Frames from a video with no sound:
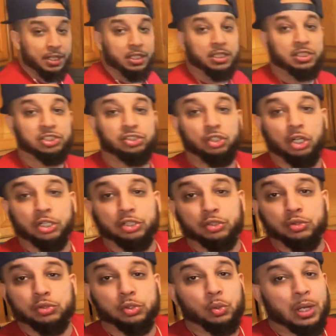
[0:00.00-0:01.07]
and get started
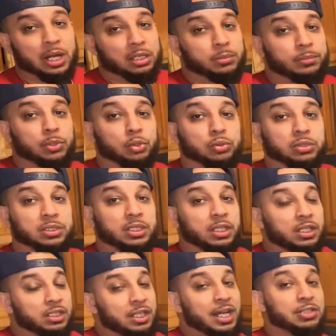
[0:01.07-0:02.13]
on the guacamole.
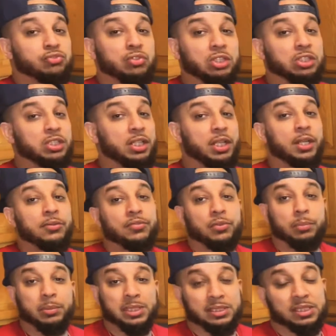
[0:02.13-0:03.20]
That's really the hit for
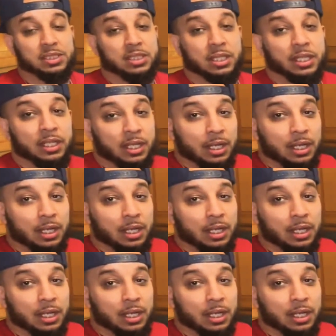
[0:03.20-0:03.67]
me tonight.